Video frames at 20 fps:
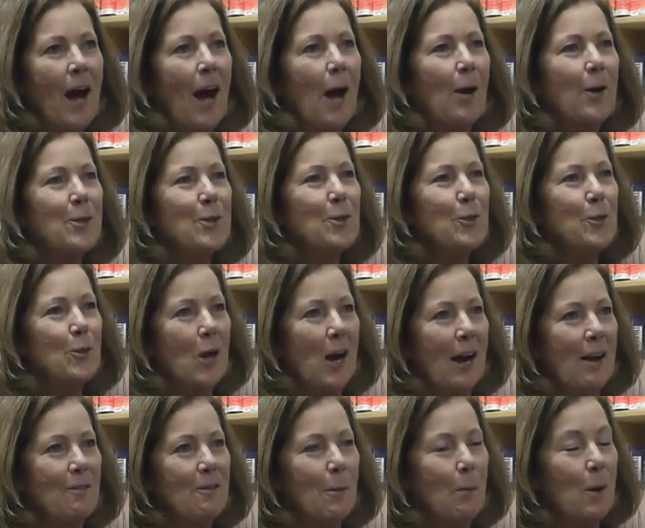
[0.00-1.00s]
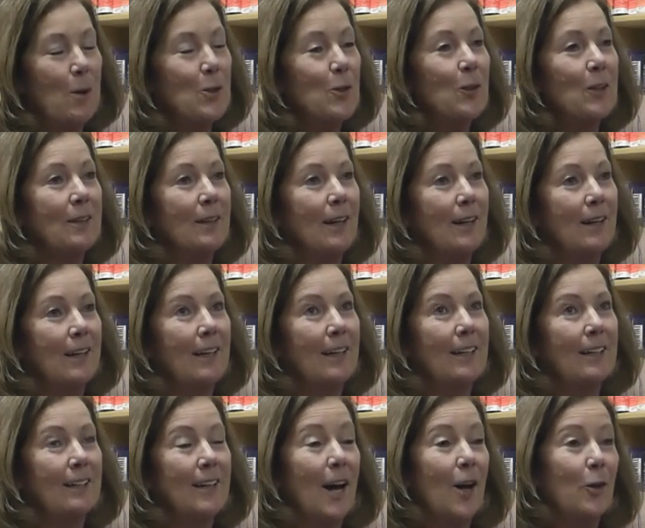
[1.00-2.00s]
I also drive. I'm also
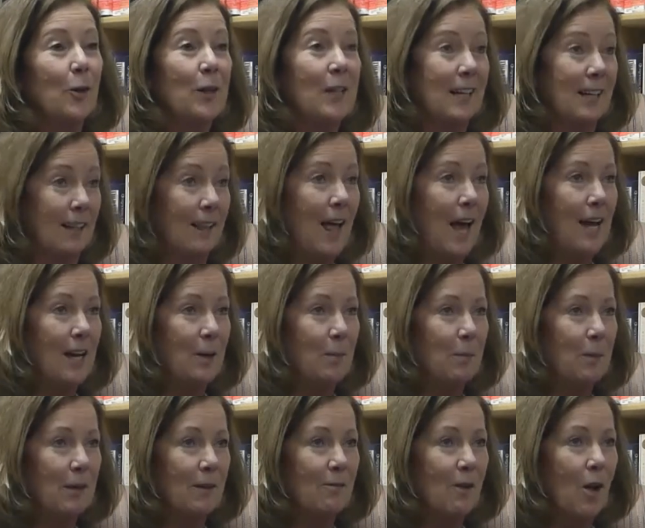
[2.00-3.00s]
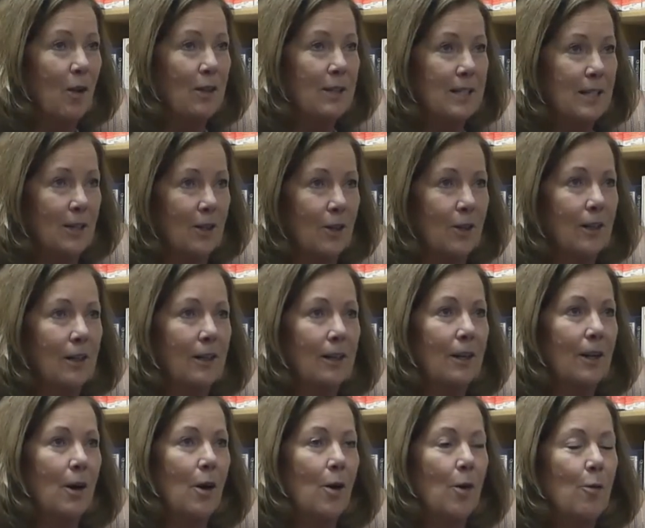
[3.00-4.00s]
not only a client, but a volunteer
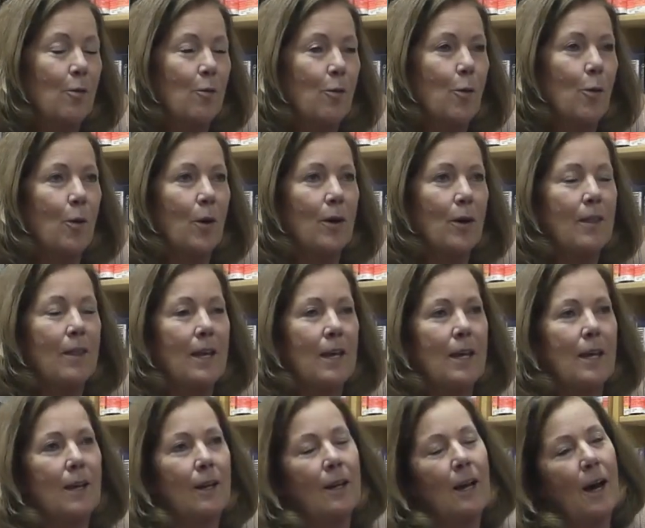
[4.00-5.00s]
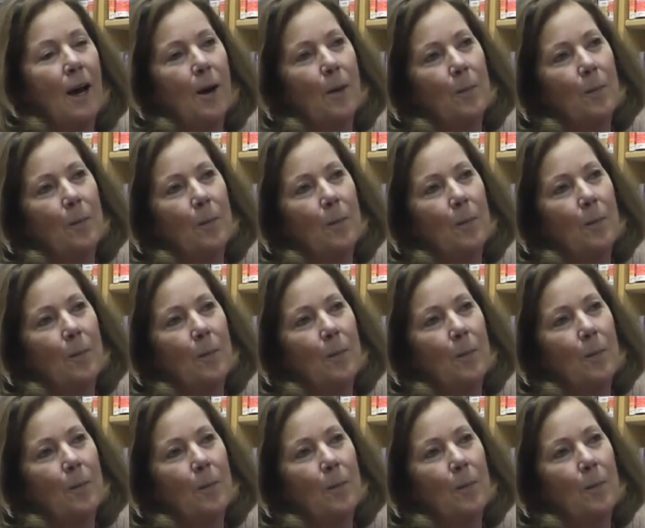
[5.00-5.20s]
for the